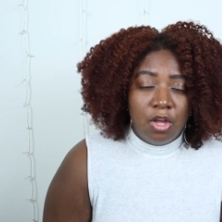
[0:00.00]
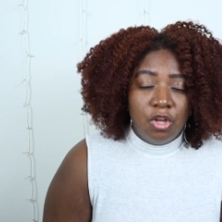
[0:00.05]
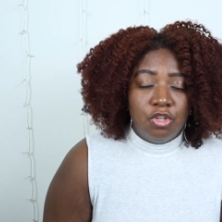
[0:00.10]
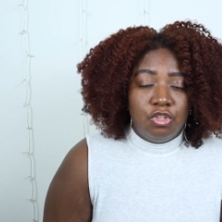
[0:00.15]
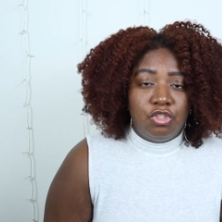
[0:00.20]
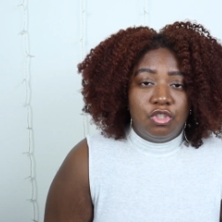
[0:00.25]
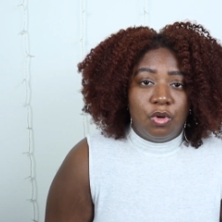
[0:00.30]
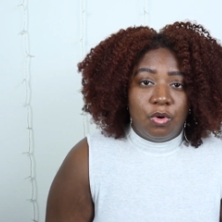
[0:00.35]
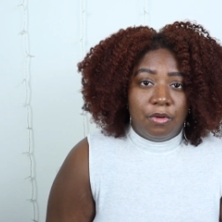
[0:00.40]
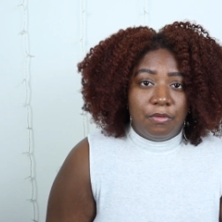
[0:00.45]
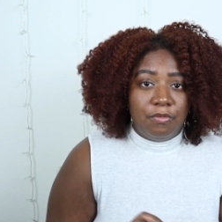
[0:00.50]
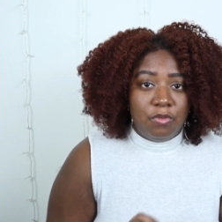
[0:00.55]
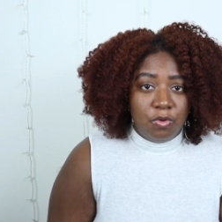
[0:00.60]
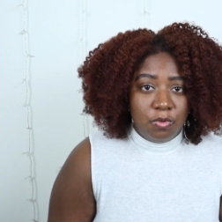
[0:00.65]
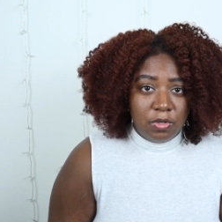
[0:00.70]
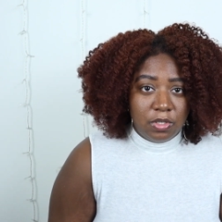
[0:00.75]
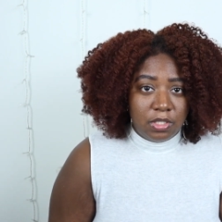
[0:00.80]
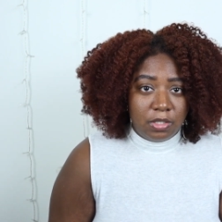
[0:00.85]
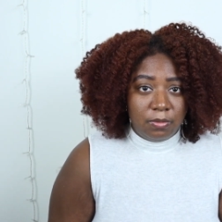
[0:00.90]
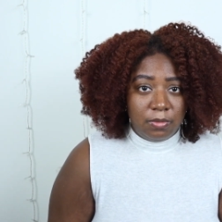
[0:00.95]
So if you
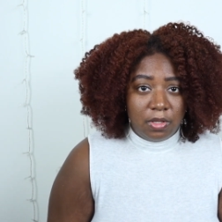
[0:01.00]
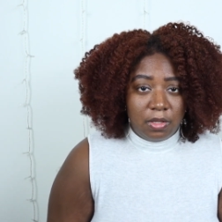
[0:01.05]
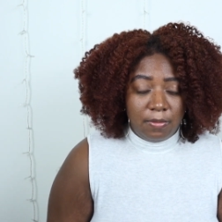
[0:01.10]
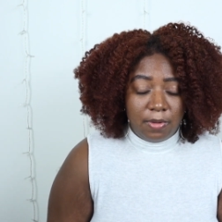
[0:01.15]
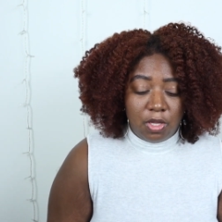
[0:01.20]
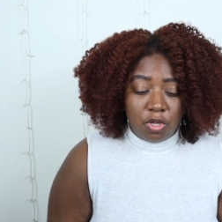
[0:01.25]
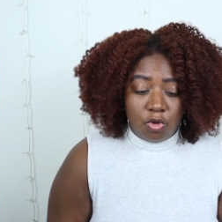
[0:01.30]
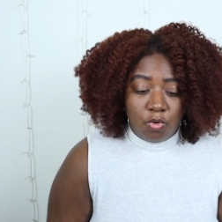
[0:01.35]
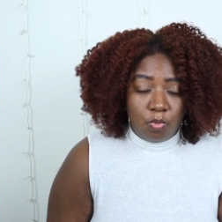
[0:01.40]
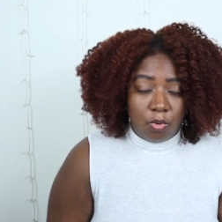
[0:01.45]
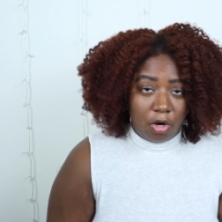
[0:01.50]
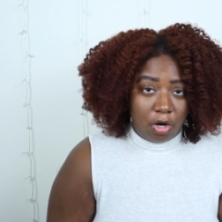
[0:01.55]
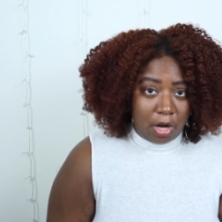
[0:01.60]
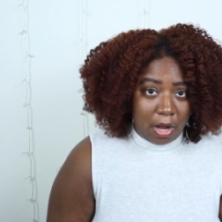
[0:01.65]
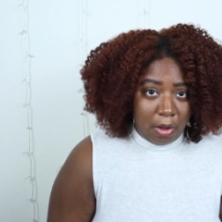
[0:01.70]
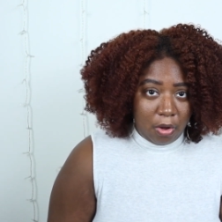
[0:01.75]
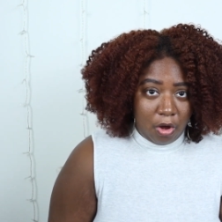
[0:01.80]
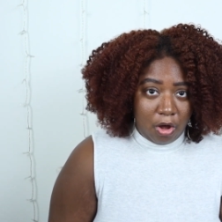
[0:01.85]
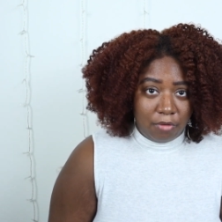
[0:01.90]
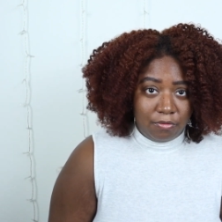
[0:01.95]
are someone like you work
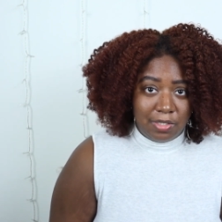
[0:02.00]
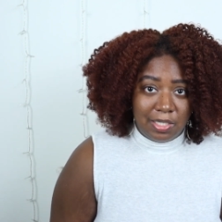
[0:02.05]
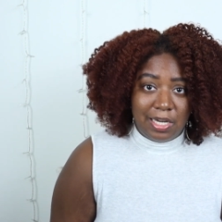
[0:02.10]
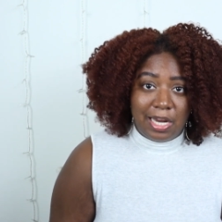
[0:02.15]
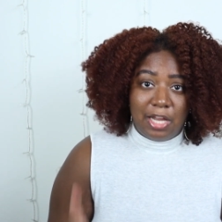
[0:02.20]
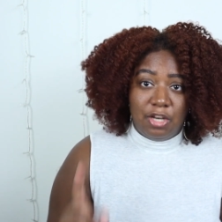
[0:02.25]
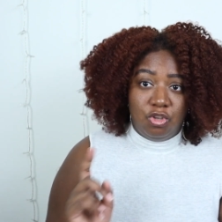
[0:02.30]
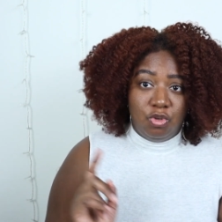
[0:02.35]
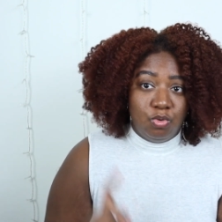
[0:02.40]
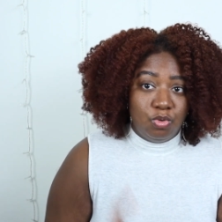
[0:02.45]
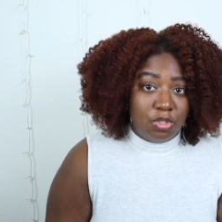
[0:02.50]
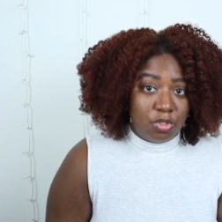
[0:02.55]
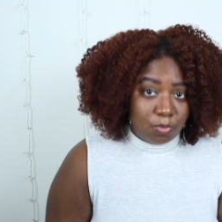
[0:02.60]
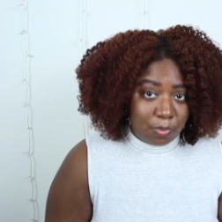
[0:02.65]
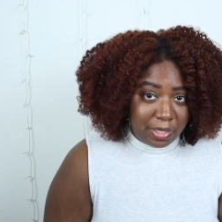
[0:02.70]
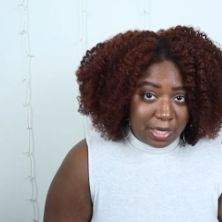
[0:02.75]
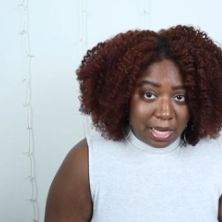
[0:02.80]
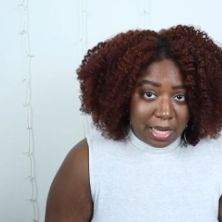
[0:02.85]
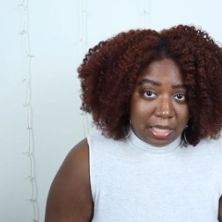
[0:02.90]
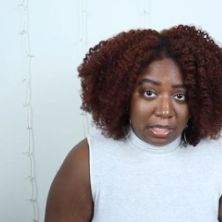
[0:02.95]
out often and you
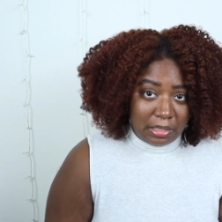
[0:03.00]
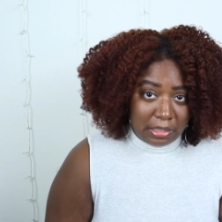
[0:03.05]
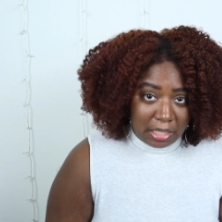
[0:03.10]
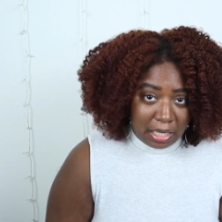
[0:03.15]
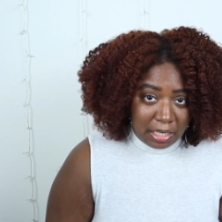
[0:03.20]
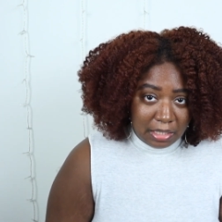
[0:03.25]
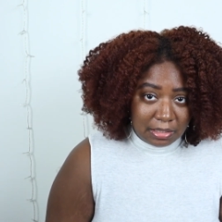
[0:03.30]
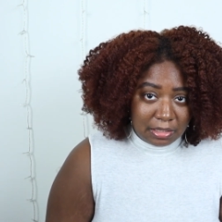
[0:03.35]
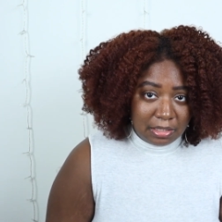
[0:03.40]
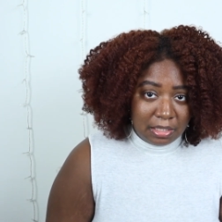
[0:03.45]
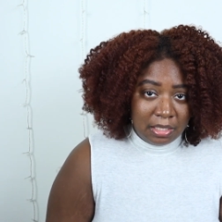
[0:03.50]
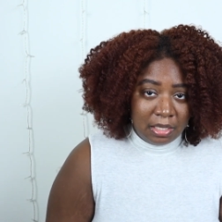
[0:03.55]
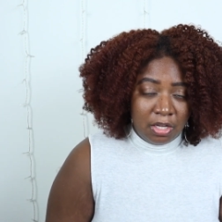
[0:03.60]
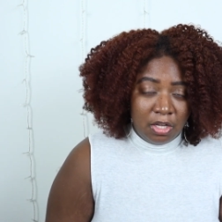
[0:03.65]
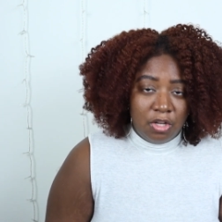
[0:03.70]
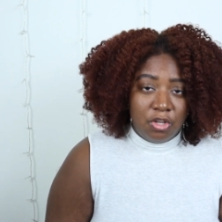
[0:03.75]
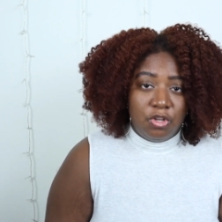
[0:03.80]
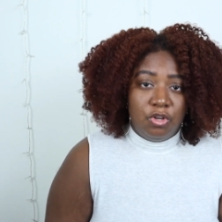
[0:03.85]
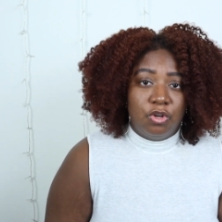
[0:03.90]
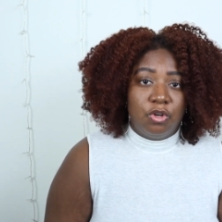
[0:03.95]
sweat a lot,
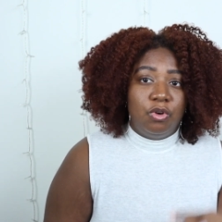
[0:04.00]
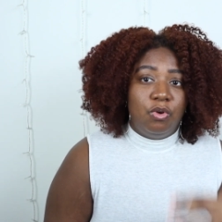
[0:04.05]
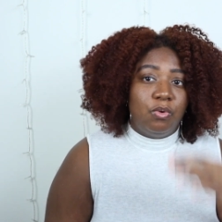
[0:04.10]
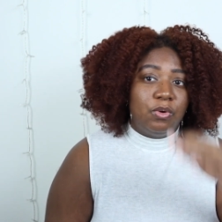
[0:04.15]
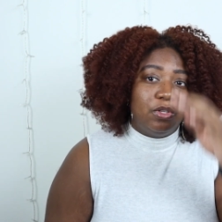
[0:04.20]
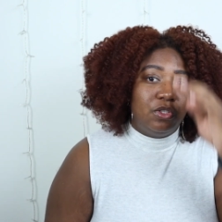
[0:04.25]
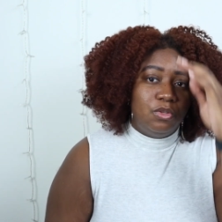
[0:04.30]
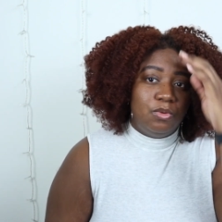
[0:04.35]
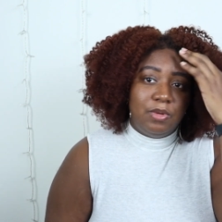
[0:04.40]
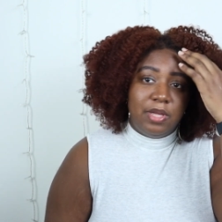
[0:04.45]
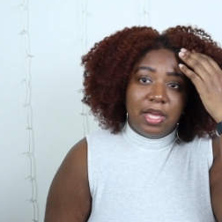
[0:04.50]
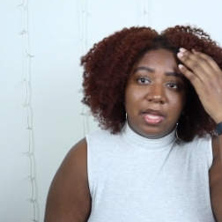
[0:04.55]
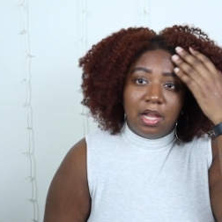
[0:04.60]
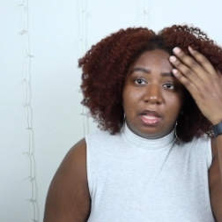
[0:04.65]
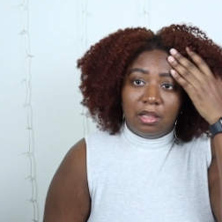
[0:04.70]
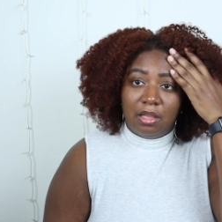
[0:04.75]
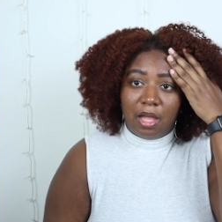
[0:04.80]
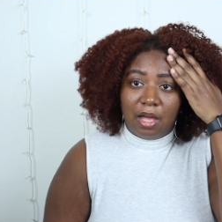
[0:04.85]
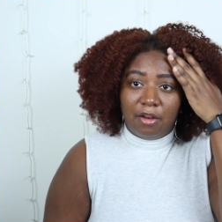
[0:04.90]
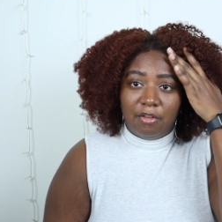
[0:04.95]
you're going to get a
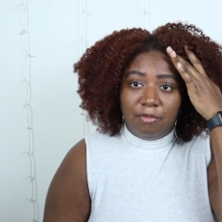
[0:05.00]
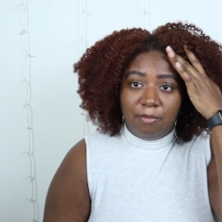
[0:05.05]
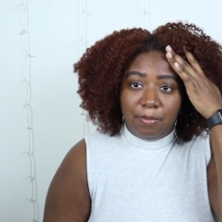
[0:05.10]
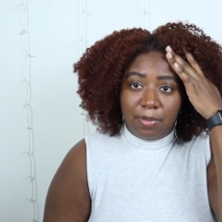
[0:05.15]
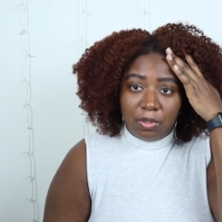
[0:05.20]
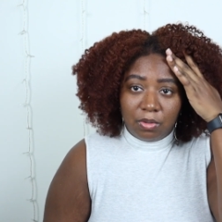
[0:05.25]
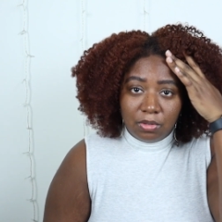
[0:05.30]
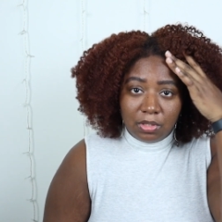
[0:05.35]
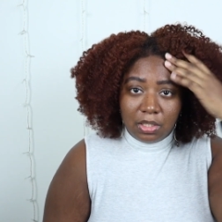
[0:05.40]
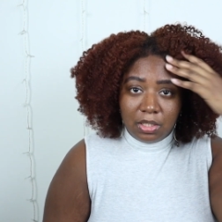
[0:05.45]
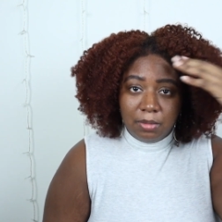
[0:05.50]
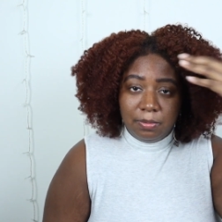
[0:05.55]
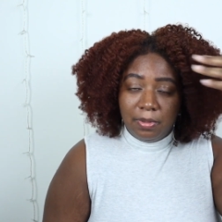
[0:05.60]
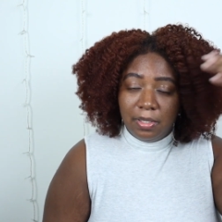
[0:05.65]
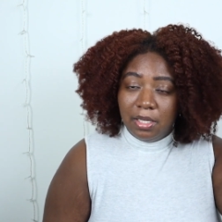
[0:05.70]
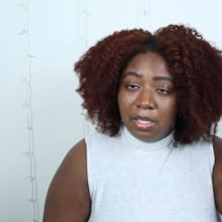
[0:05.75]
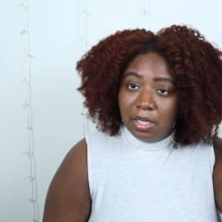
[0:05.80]
lot of buildup.